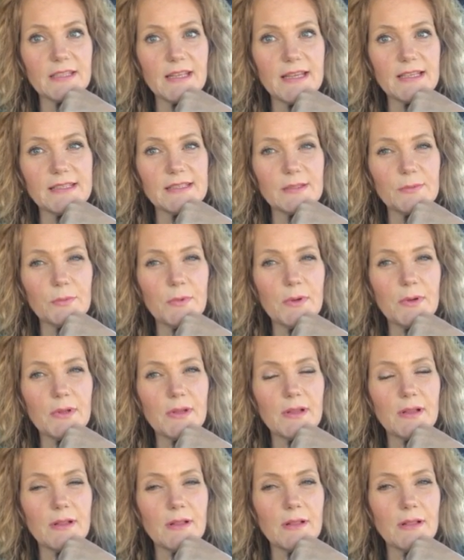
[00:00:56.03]
And I said,
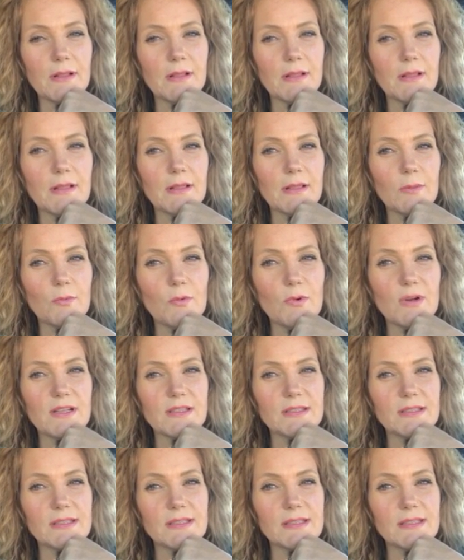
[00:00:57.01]
Well,
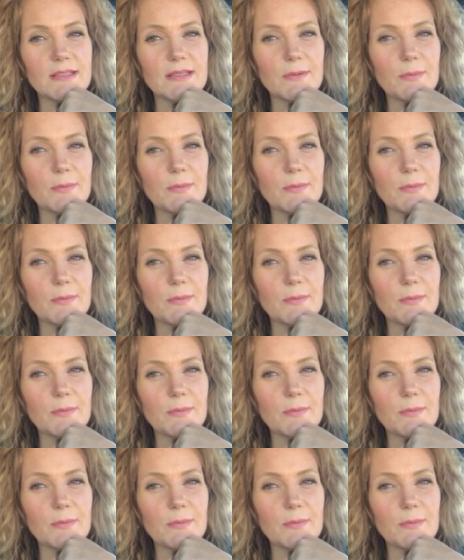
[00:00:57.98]
what's